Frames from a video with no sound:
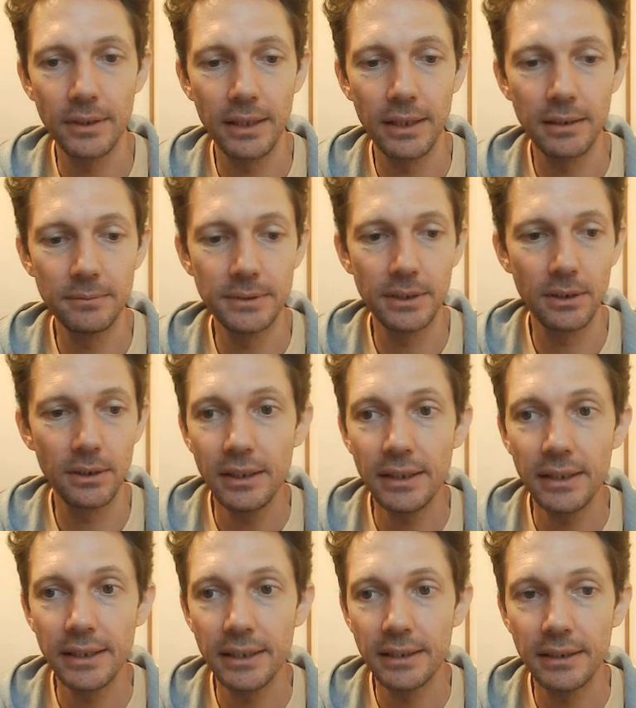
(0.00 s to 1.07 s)
so you
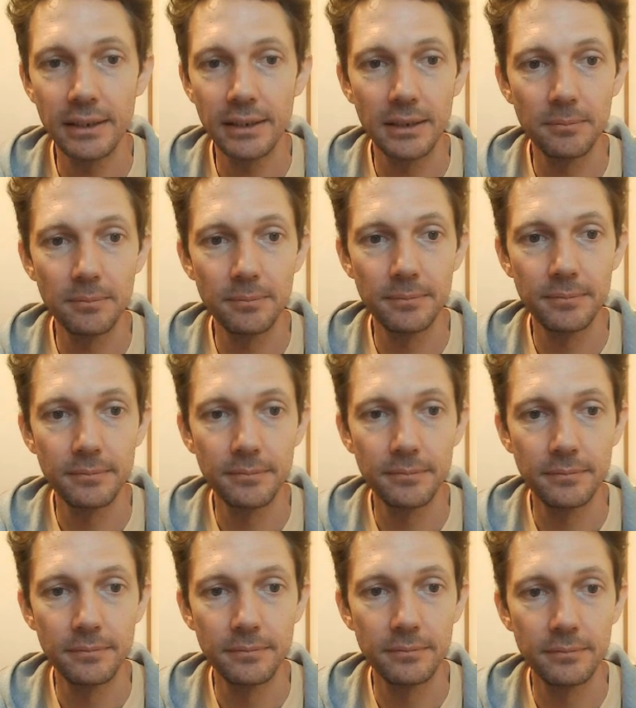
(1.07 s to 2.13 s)
can
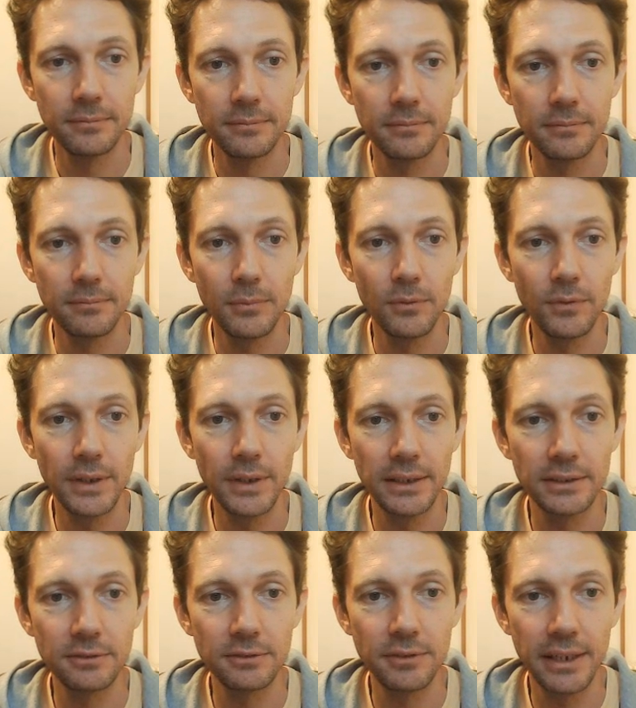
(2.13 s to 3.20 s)
move things
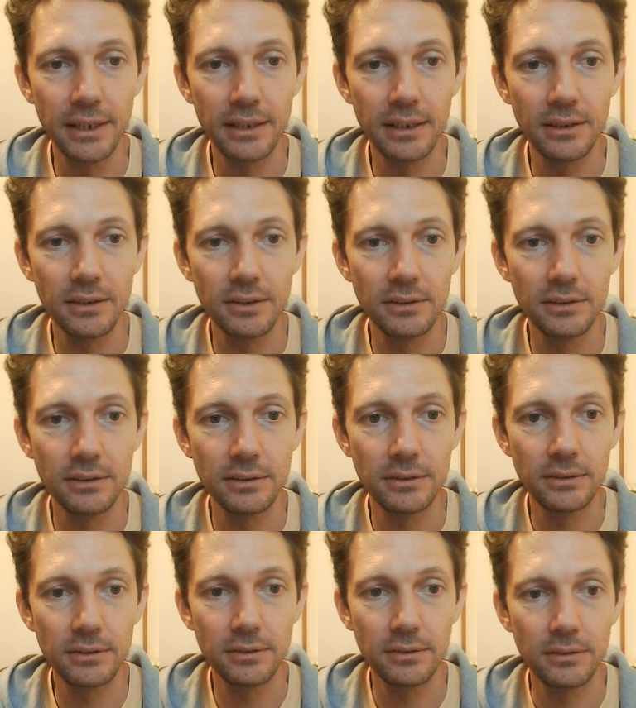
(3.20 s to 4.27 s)
around.
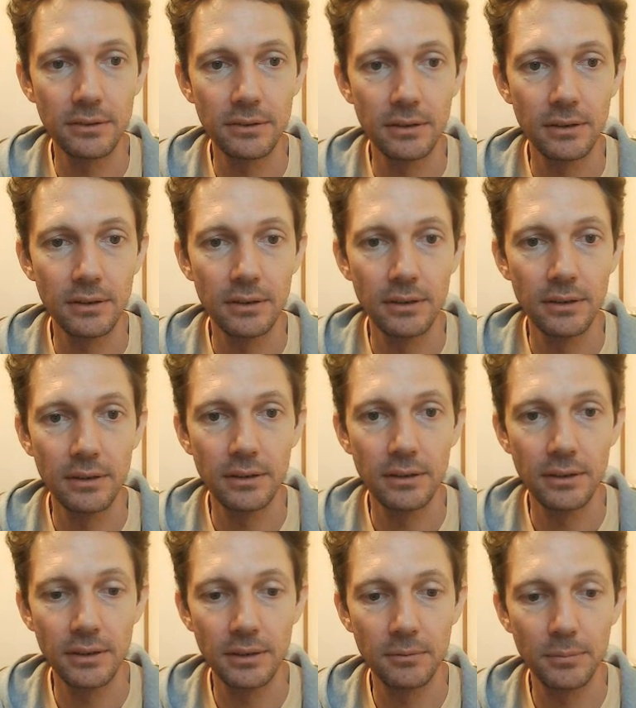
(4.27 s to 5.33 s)

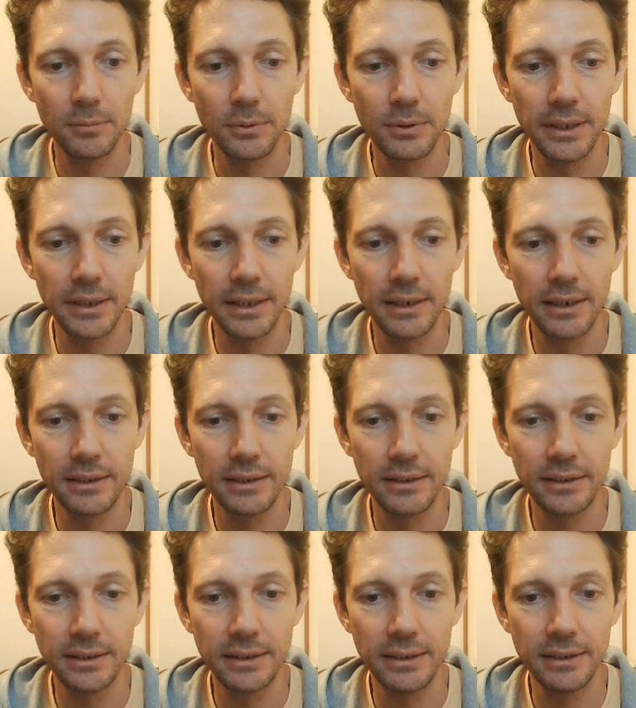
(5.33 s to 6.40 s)
You can put that
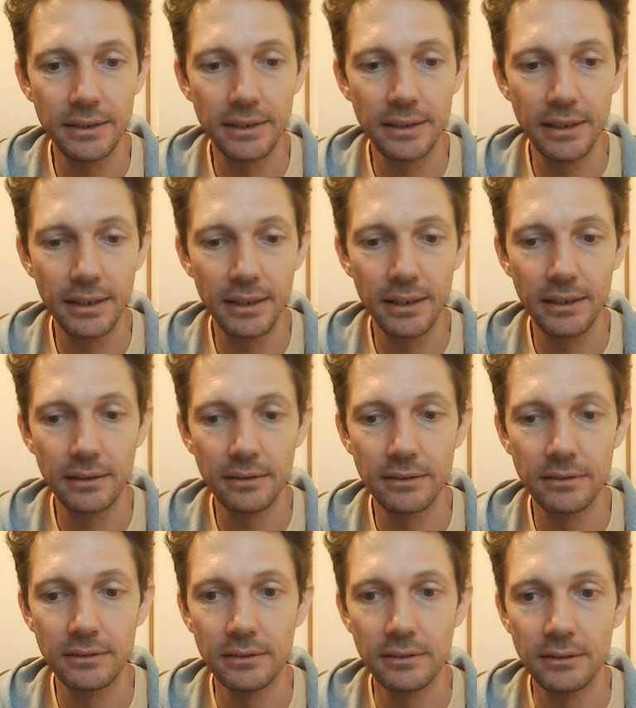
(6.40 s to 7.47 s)
underneath there.
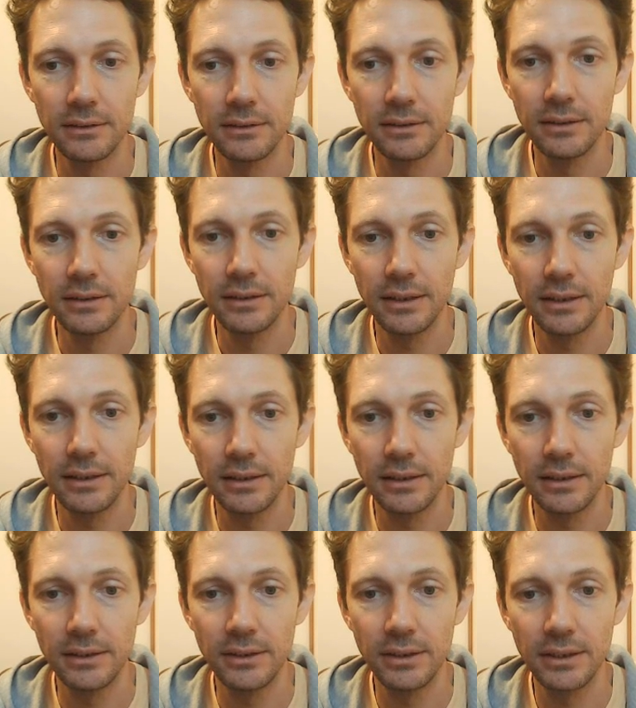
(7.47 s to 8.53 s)

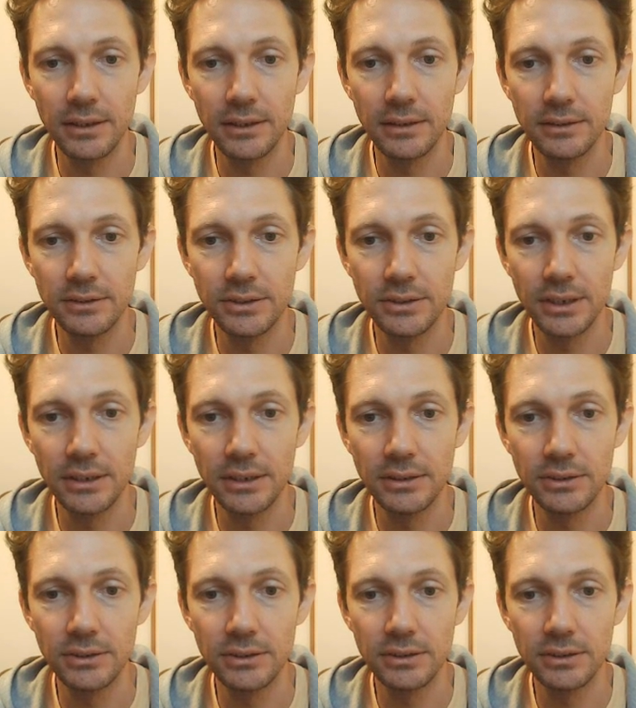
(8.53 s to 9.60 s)
You can
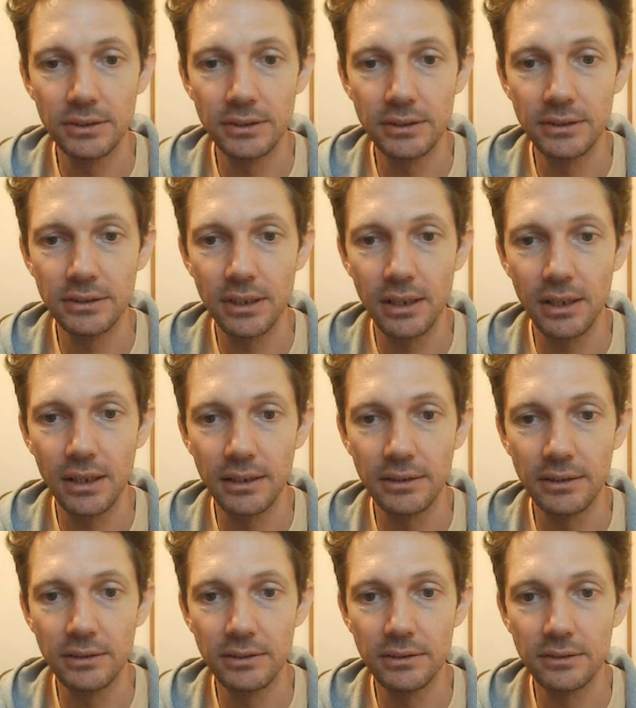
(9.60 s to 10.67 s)
change the size.